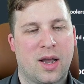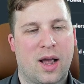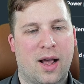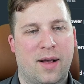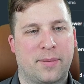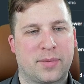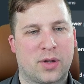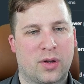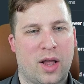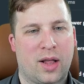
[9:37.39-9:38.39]

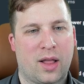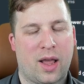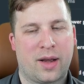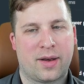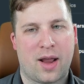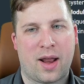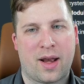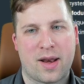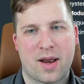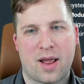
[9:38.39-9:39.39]
So
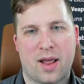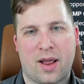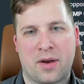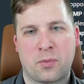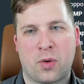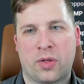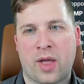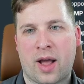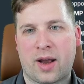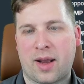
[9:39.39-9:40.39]
it will
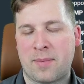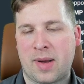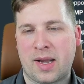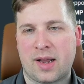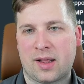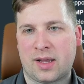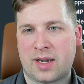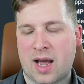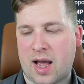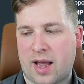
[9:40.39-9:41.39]
not immediately
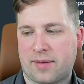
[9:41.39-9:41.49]
die.